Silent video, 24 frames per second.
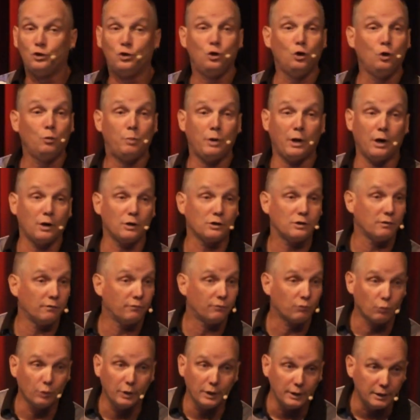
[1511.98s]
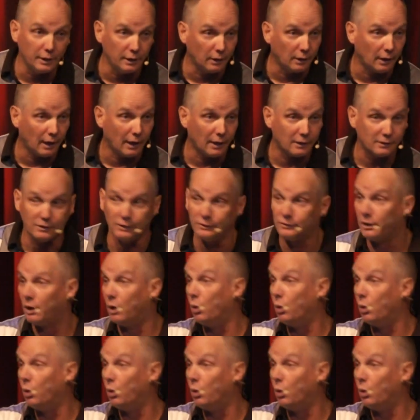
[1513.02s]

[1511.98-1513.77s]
two pairs of reading glasses,